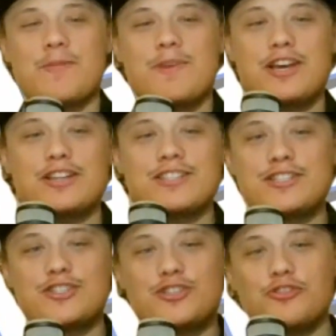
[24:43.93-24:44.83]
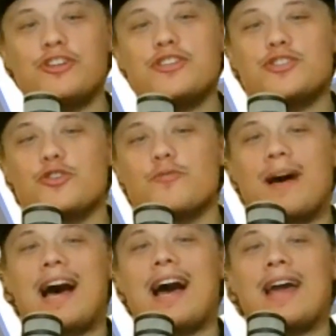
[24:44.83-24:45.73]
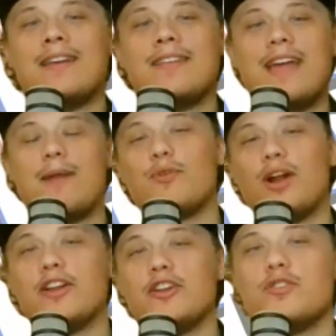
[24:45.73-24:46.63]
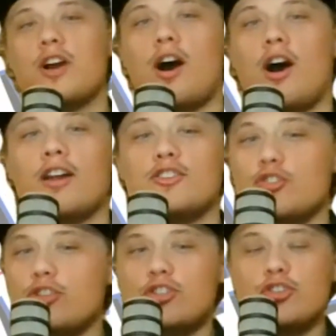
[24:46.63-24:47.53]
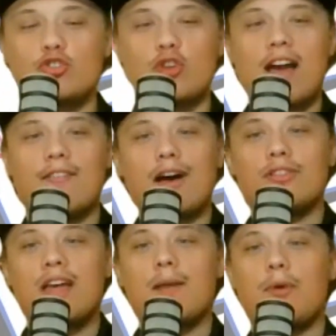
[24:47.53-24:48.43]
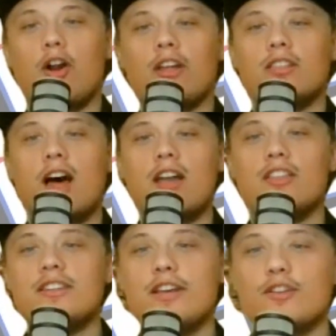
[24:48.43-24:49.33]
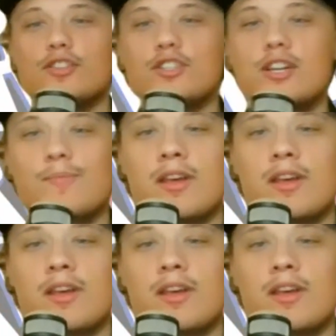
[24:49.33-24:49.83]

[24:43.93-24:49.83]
Because as soon as you buy that brand new car, as soon as you drive out that parking lot of the dealership,